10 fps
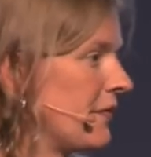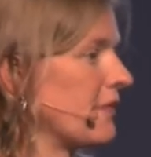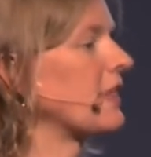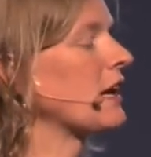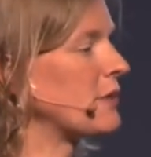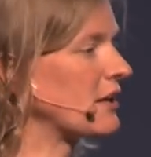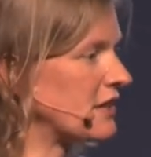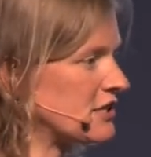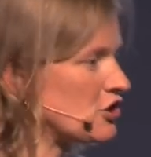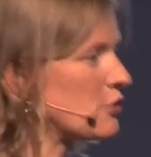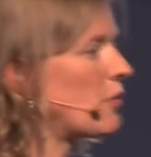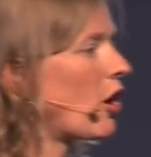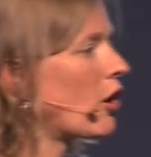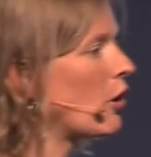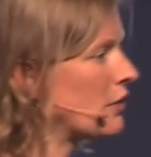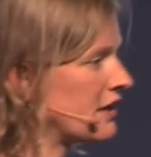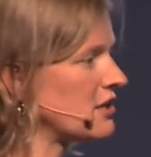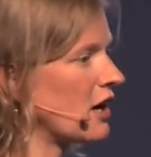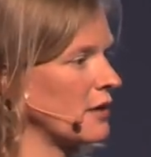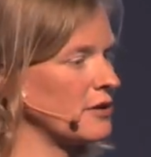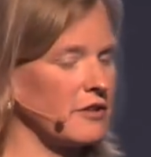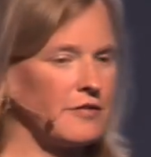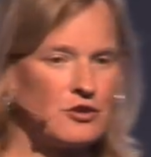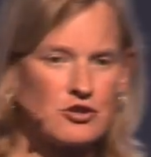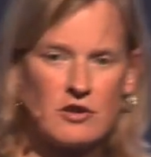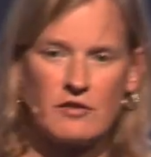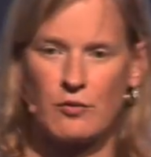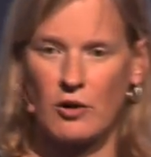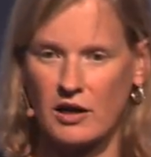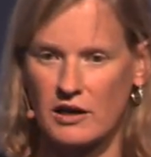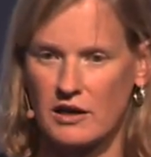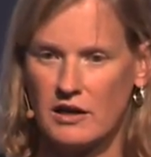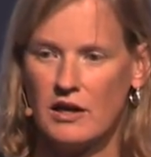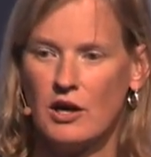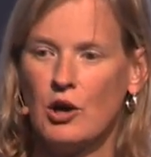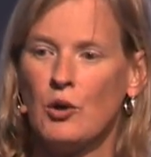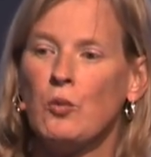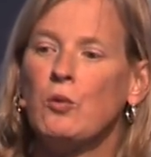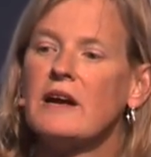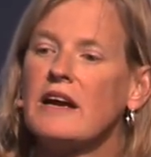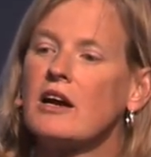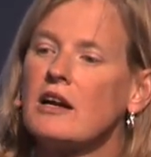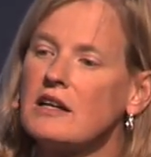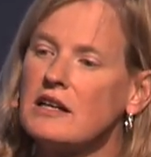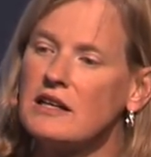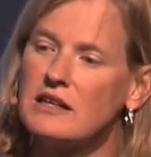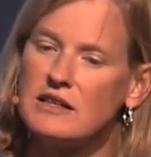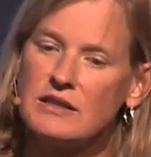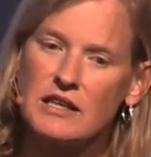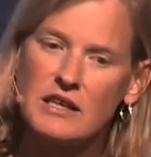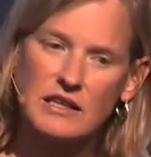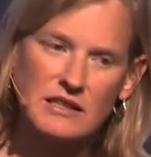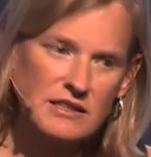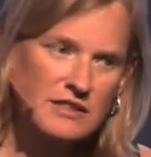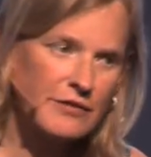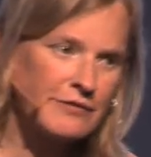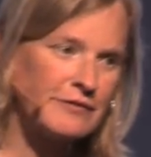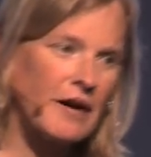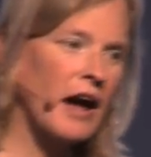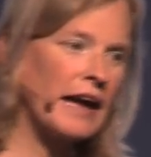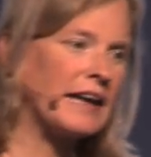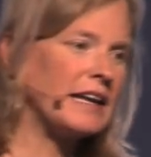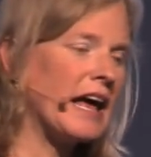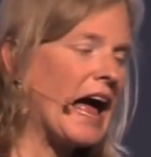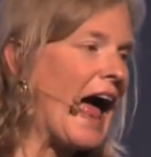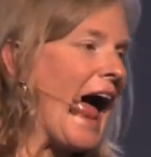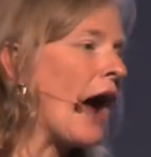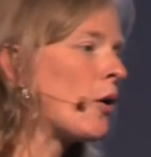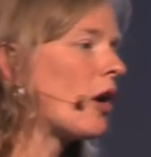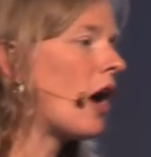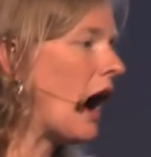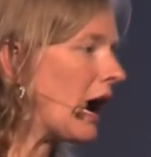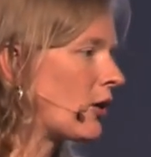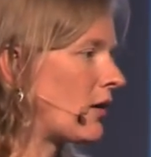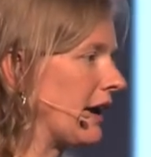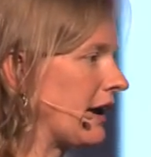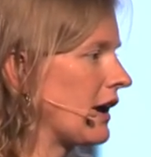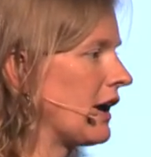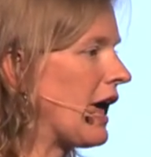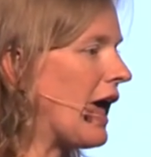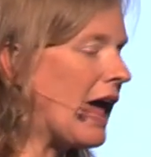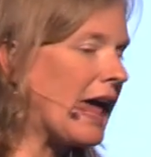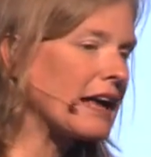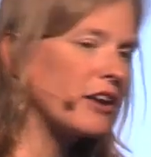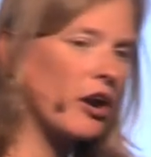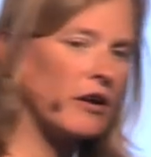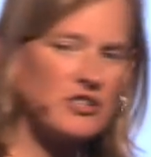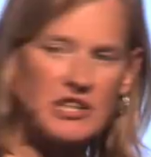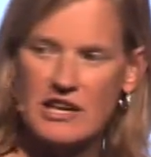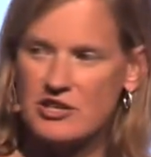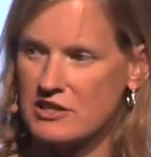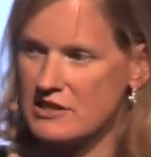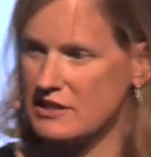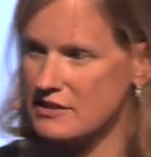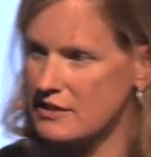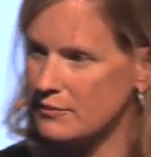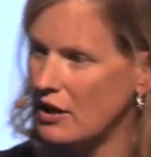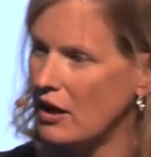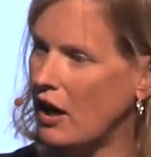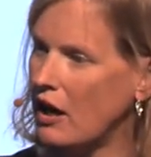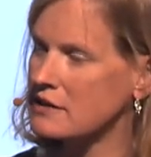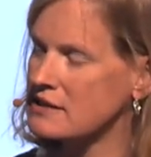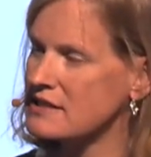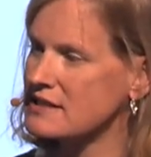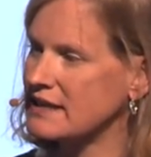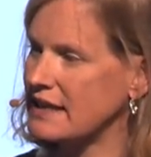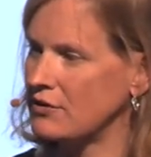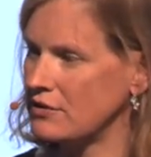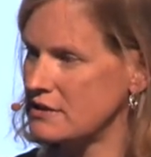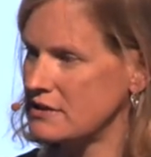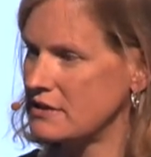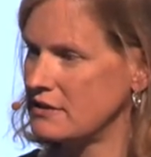Think about this tomorrow when they talk about the future of work. We define our hiring and our education system on skills.